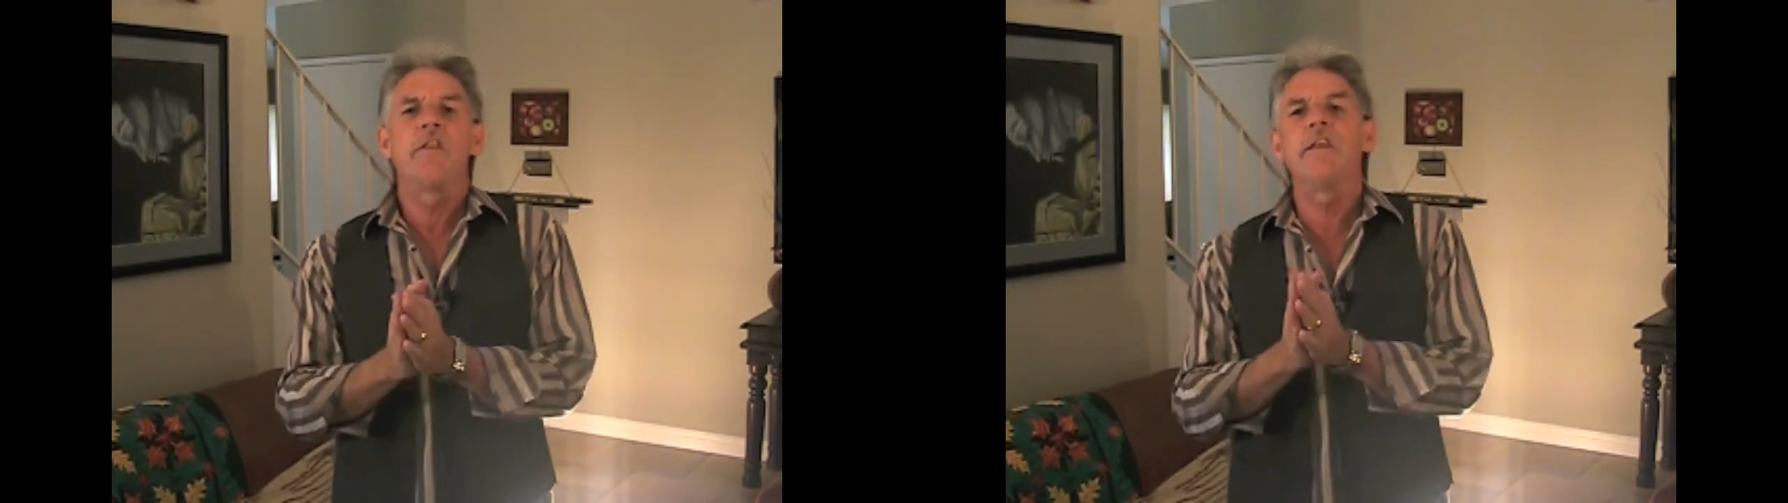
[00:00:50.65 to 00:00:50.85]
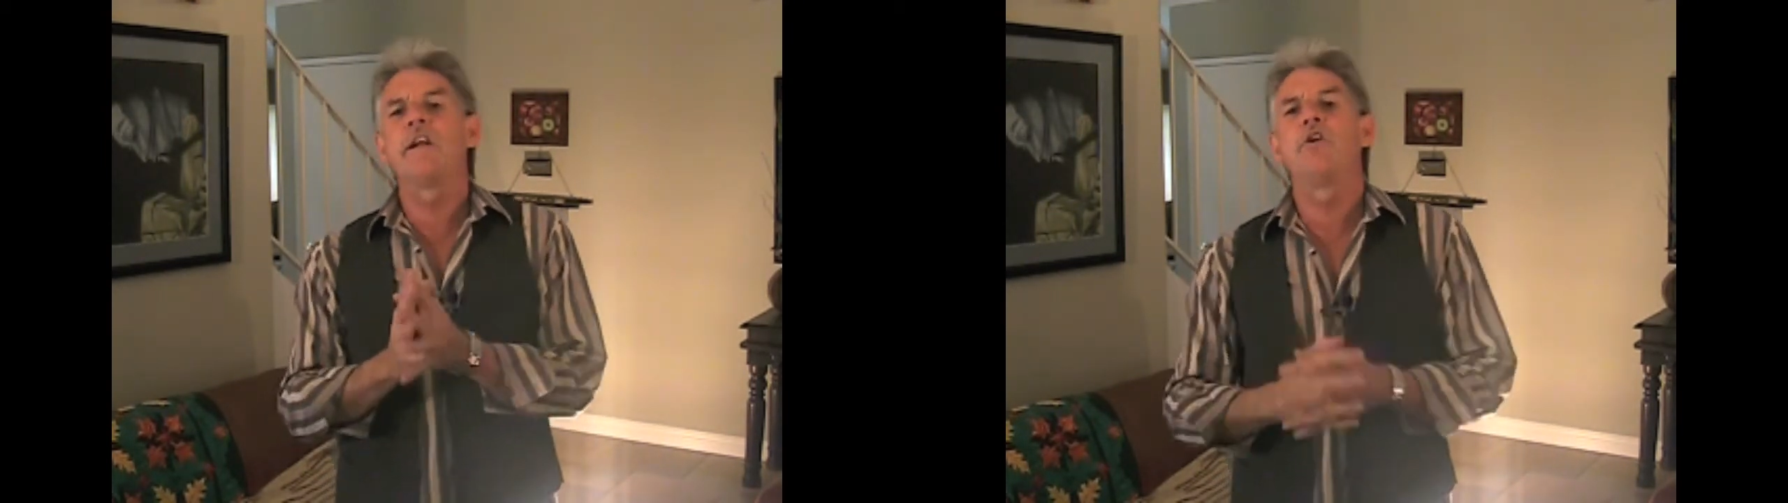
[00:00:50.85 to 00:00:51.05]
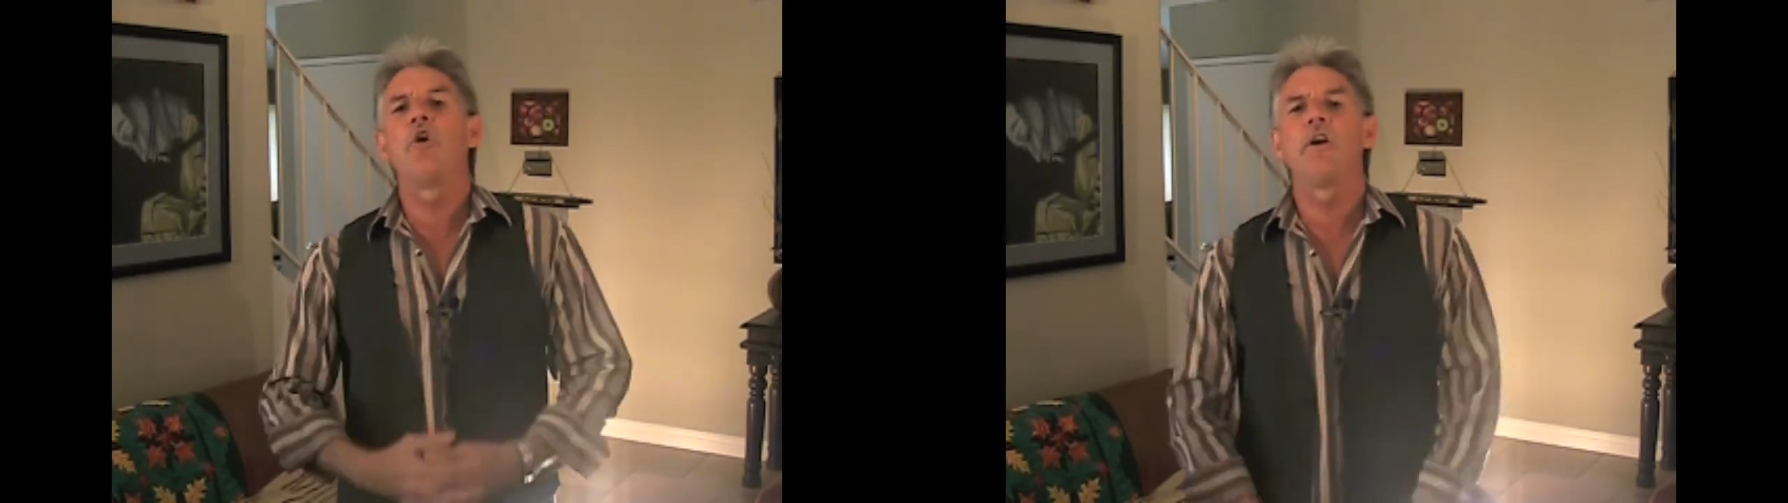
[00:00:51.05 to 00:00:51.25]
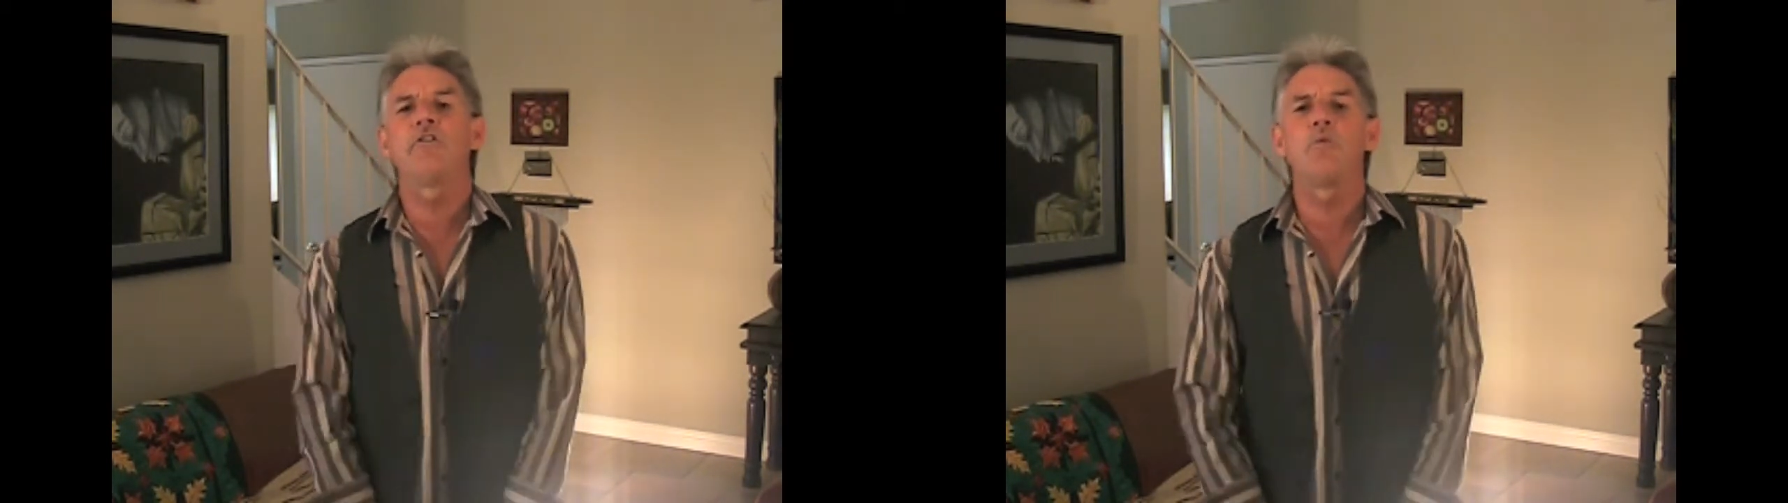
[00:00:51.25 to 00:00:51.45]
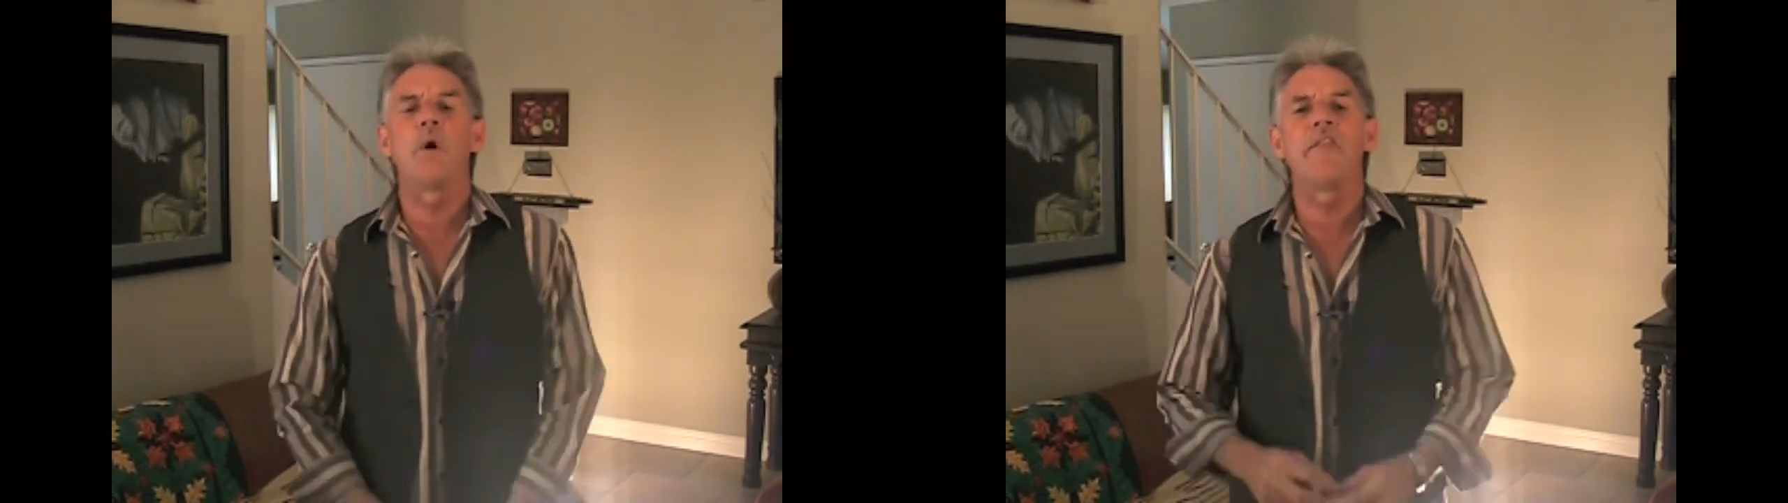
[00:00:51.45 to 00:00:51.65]
the
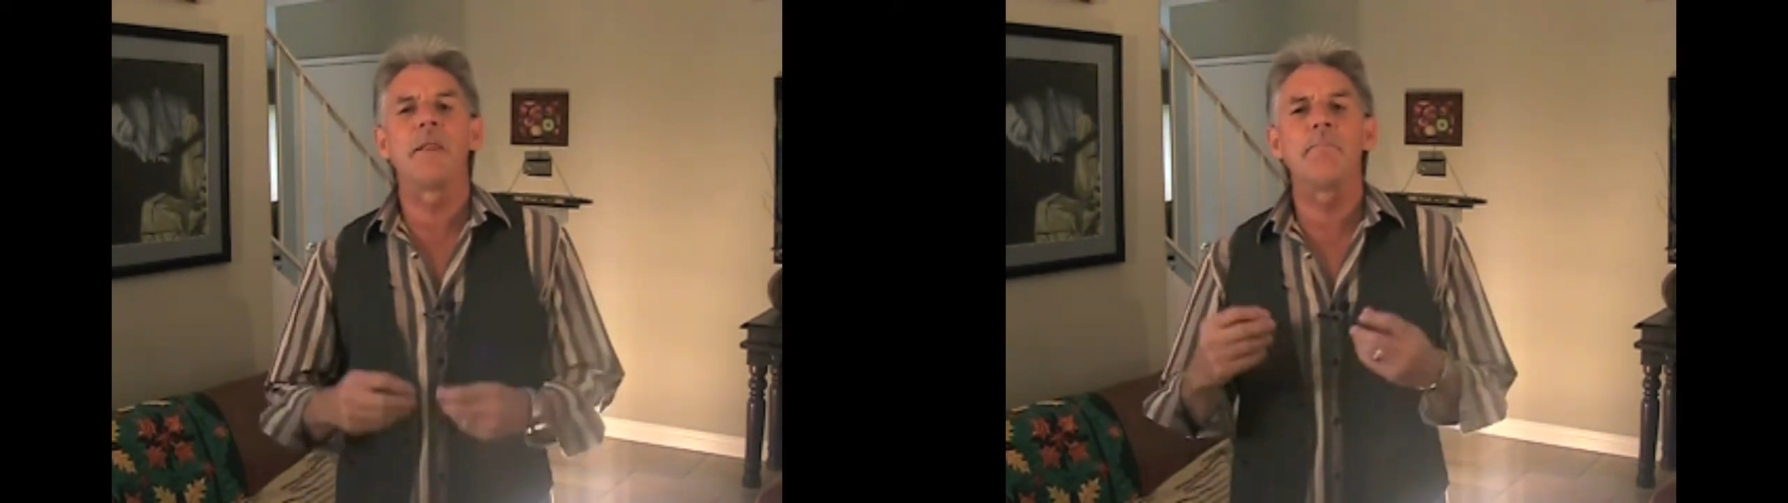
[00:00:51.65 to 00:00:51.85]
Anointed One, the